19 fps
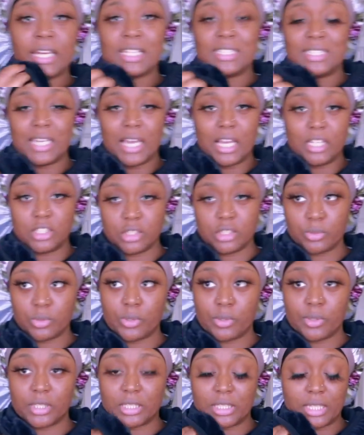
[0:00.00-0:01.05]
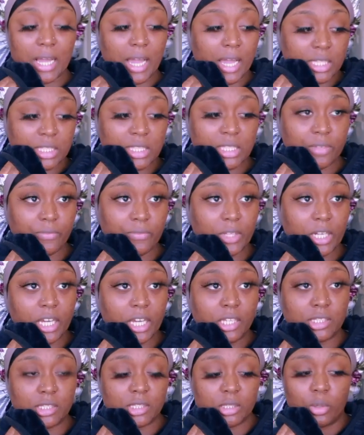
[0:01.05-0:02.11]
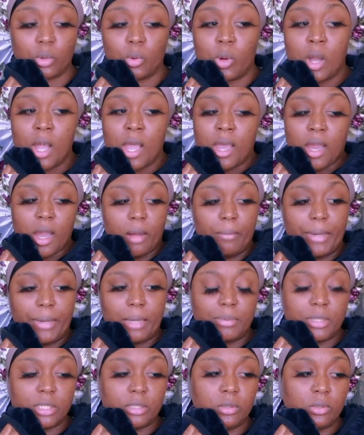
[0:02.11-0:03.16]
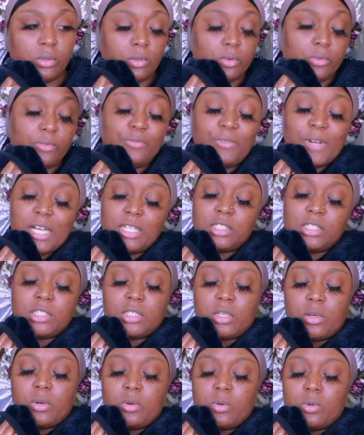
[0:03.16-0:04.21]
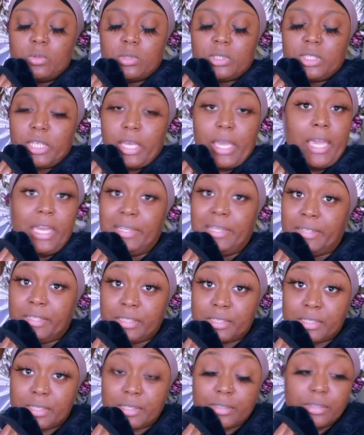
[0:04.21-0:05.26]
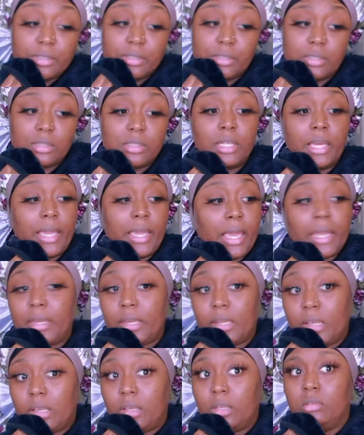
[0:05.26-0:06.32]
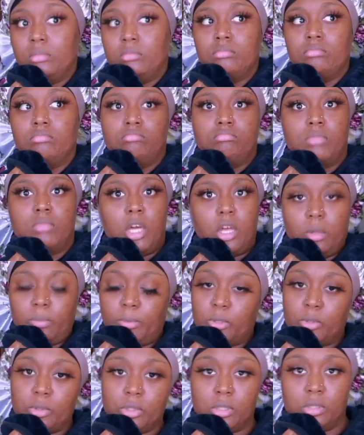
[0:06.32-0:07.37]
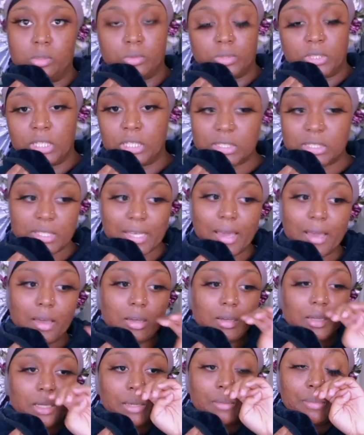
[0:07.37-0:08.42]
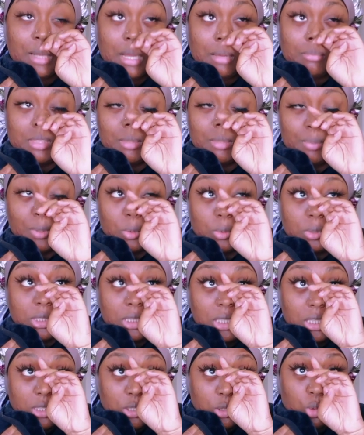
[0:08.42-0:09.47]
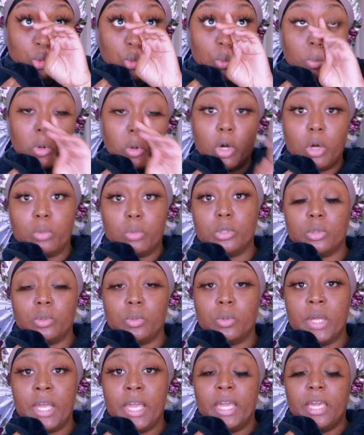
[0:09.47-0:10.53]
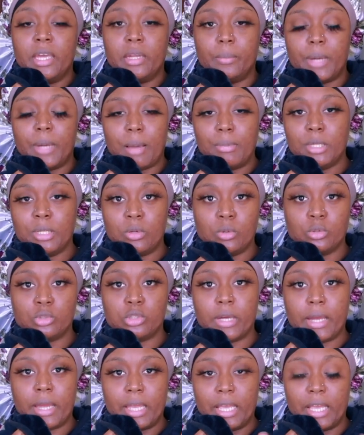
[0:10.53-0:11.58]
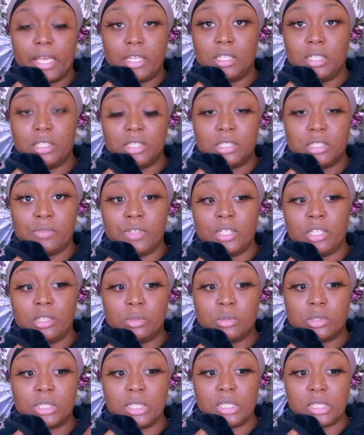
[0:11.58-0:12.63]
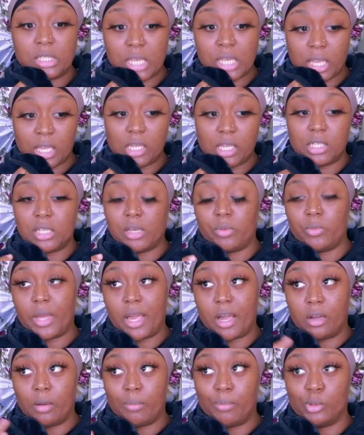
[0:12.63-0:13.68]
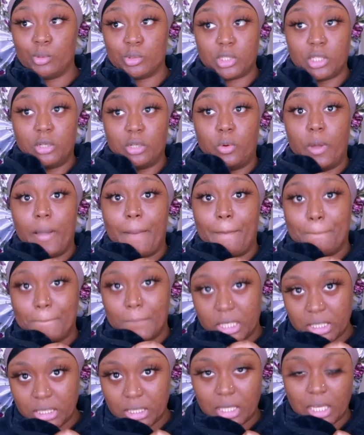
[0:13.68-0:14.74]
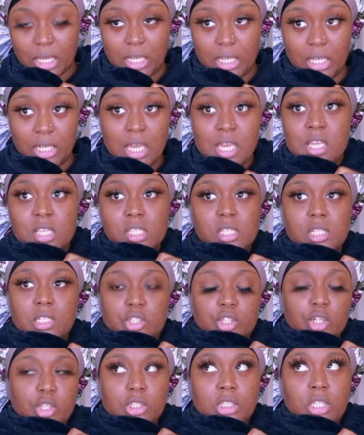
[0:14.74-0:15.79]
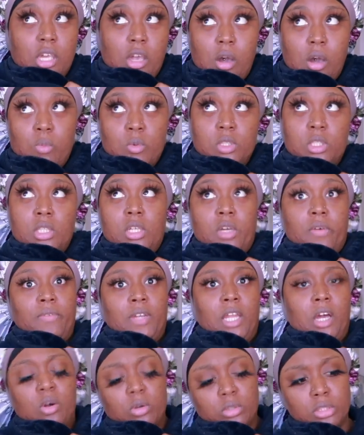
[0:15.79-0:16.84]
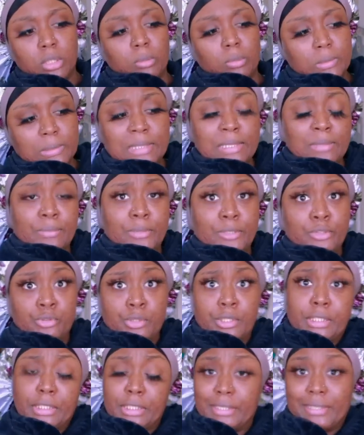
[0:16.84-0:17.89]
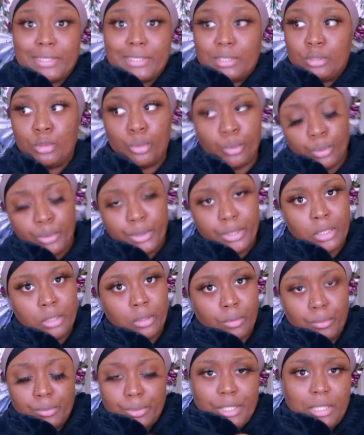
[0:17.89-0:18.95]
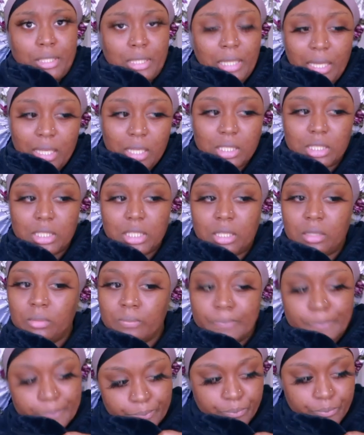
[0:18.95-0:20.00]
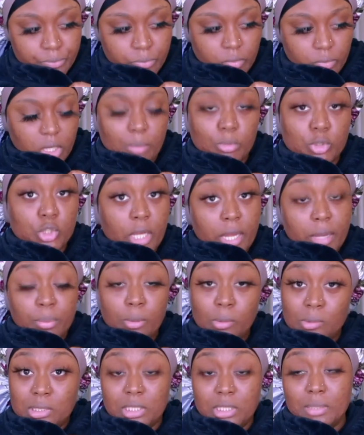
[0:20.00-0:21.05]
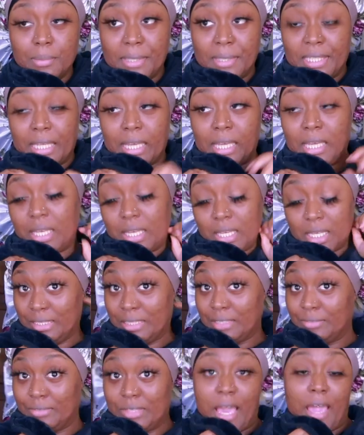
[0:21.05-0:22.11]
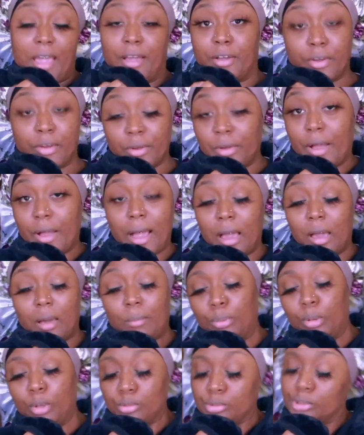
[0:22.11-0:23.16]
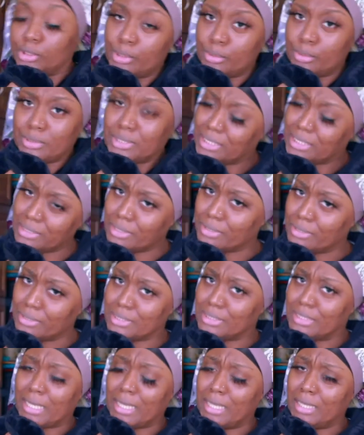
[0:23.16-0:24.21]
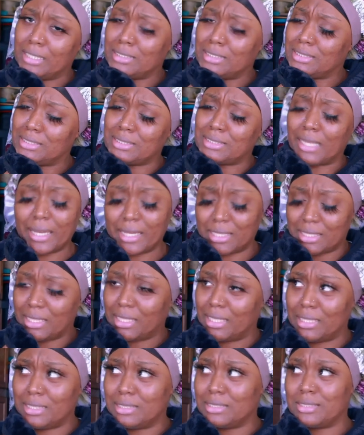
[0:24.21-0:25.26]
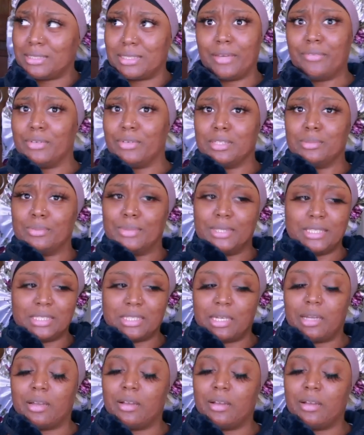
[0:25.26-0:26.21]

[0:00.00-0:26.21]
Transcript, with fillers: I said, I just recorded the content for that, so I'm probably gonna find a song to edit it to, edit it upload it on TikTok and probably post it tomorrow. And I'm probably going to try and edit this video today. That way I can post it on Monday. Since y'all say y'all want the little vlogs, y'all want to see what Dre is doing on a daily. I'm going to try and post this Monday. If not, girl, i post Tuesday, Thursdays, Saturdays, every other Wednesday.